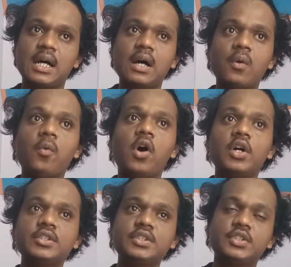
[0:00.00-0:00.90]

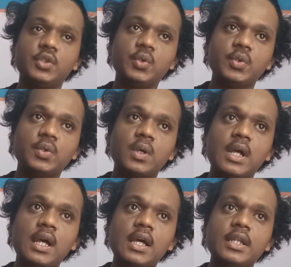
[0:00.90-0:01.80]
want to
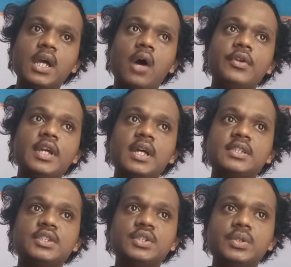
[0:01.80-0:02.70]
the
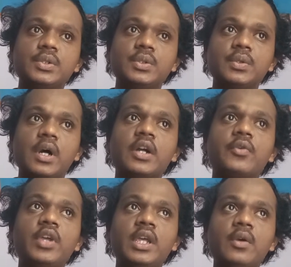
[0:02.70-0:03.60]
audience to
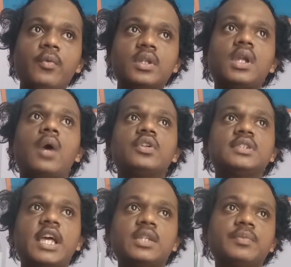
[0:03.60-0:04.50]
agree with our
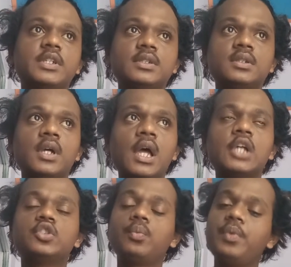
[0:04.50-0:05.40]
statement,
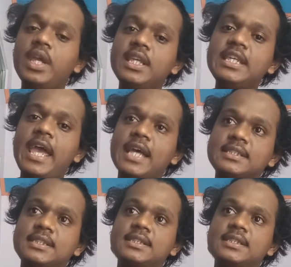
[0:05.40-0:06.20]
to bring yes.